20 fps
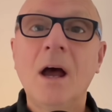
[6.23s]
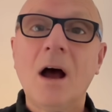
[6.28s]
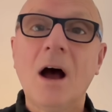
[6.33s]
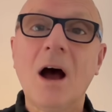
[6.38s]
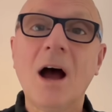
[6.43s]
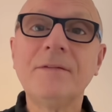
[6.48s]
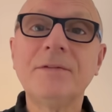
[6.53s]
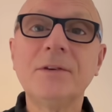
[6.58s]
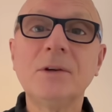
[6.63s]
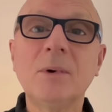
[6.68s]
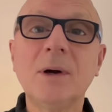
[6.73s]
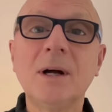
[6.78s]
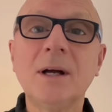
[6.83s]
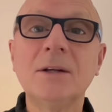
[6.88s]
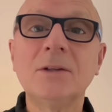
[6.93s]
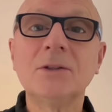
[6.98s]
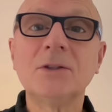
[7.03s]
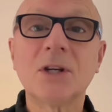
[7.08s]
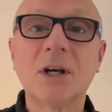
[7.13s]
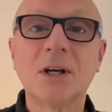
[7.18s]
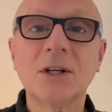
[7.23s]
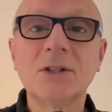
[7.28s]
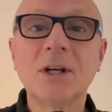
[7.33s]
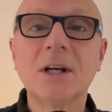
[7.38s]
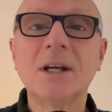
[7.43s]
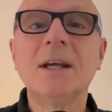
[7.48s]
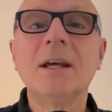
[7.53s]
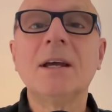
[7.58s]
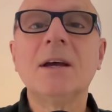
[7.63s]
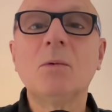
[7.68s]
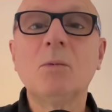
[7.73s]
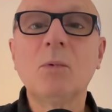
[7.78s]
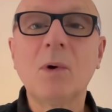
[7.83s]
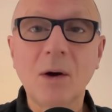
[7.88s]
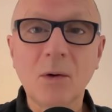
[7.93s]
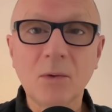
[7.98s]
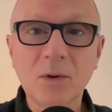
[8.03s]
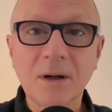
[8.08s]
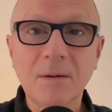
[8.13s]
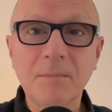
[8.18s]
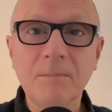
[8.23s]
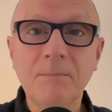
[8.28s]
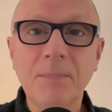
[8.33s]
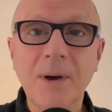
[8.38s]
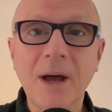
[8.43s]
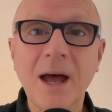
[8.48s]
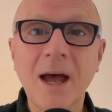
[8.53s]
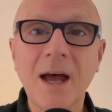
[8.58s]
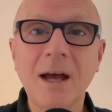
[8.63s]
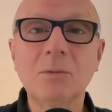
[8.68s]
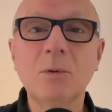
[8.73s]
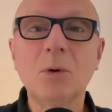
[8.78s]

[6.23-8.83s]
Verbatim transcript: Hi everyone, J J here. Welcome back.